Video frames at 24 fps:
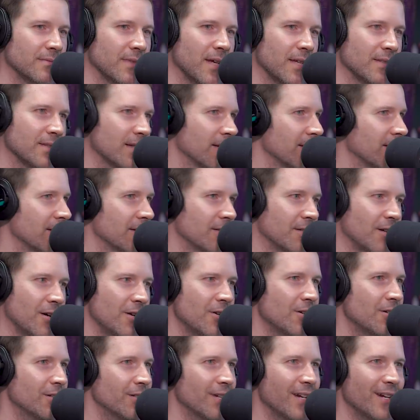I was like,
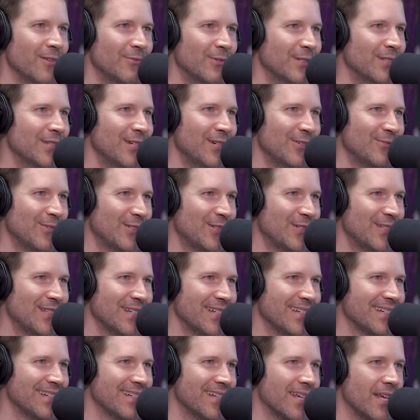"Oh, okay, what's up? What'd you
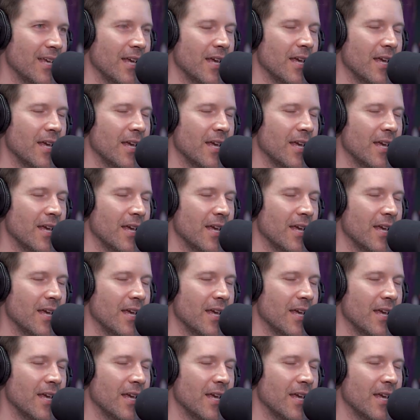think?"